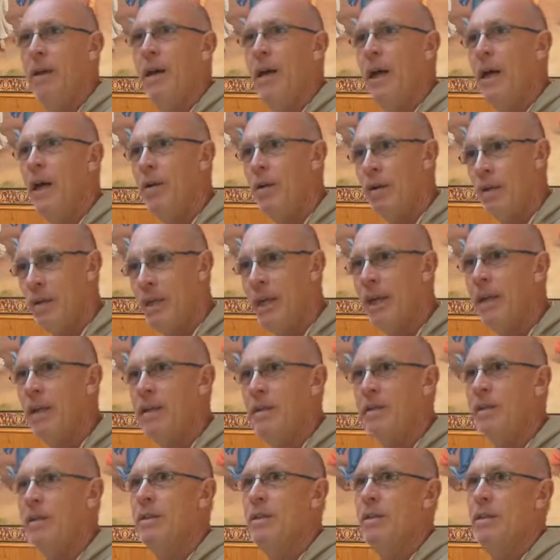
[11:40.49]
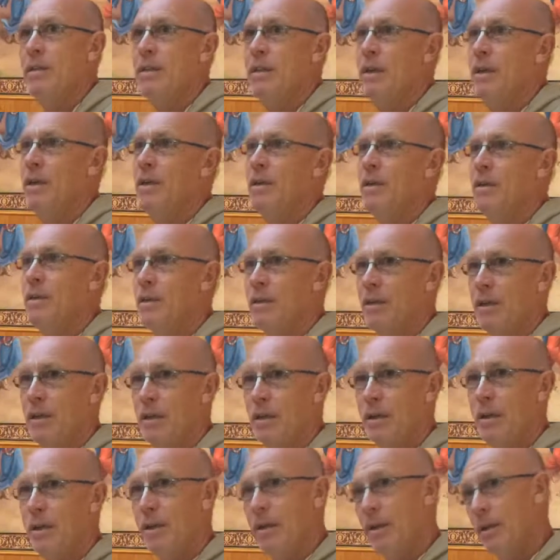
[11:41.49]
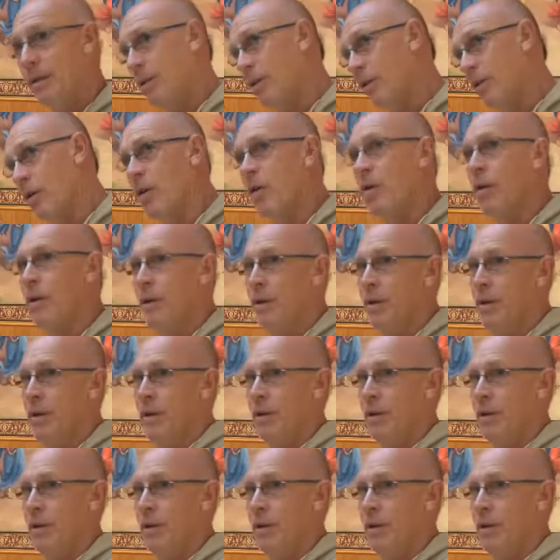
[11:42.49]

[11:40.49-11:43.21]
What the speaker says: our intelligence is gone.